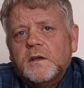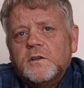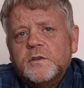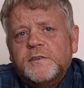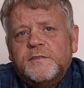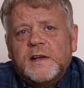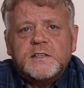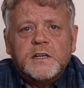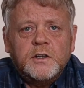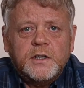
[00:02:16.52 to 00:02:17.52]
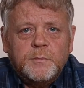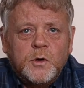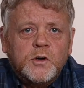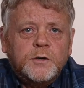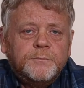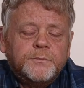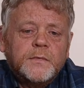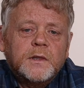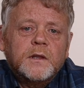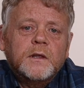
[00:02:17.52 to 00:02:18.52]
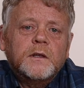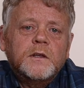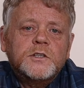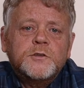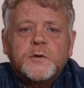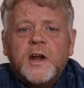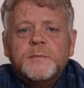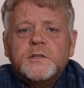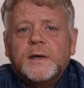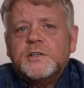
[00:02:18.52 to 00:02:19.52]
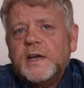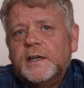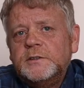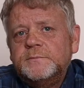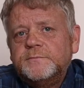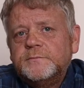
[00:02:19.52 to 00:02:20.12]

So if you fancy learning more, subscribe to my channel